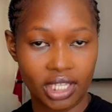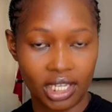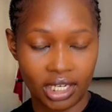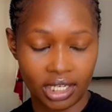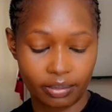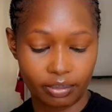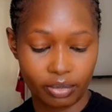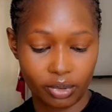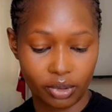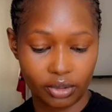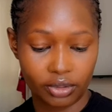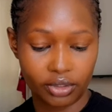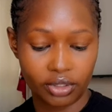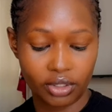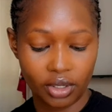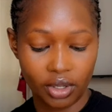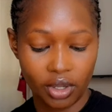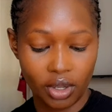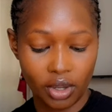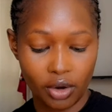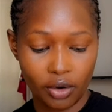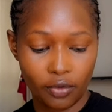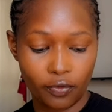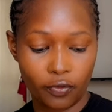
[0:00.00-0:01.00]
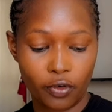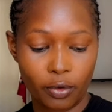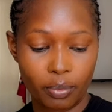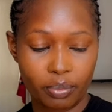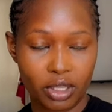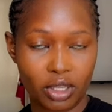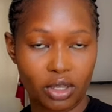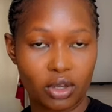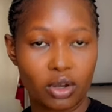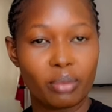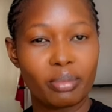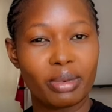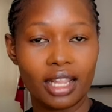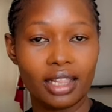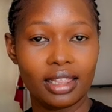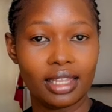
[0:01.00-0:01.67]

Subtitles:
that I bought from Gikomba.